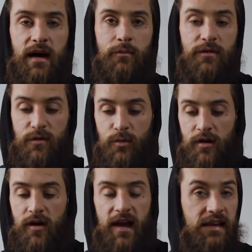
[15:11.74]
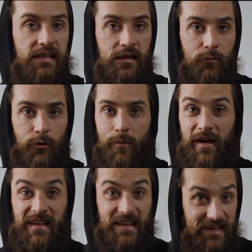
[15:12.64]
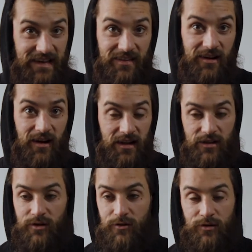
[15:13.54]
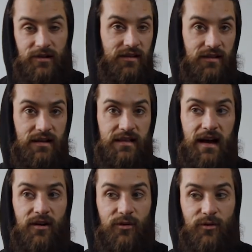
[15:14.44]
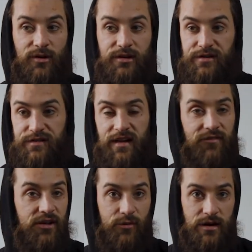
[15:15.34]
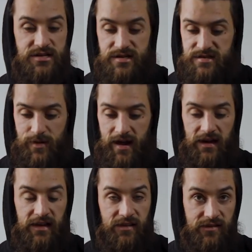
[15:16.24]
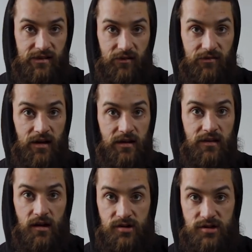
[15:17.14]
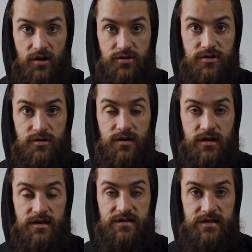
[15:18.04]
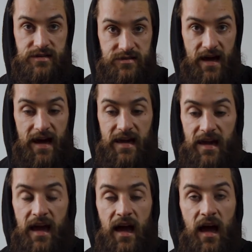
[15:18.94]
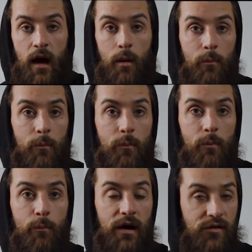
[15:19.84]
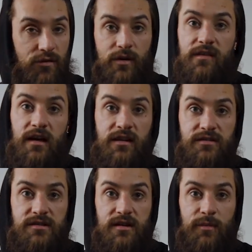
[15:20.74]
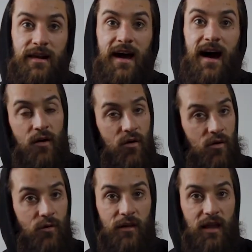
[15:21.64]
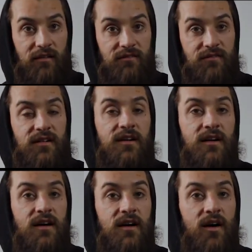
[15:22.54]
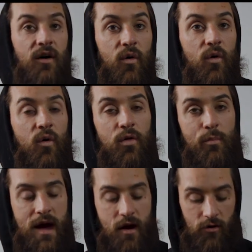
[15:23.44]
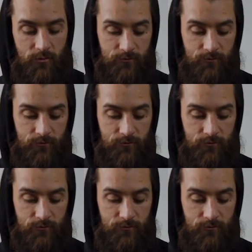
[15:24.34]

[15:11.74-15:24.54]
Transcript: if you want to know anything more about the gear that I use or anything like that, or you just have any questions about any of the stuff that I showed you today. But as always, ladies and gentlemen, all the love, all the power,